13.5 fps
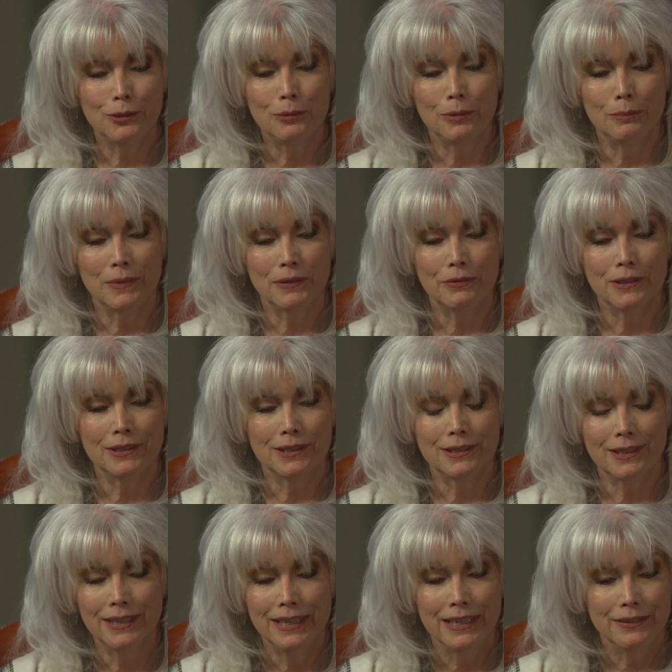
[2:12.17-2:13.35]
she embarked on a
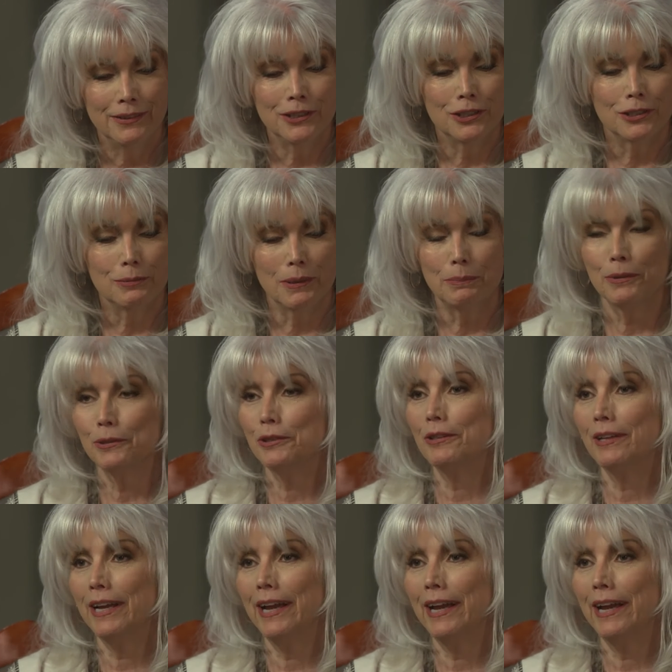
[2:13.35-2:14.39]
journey that would define her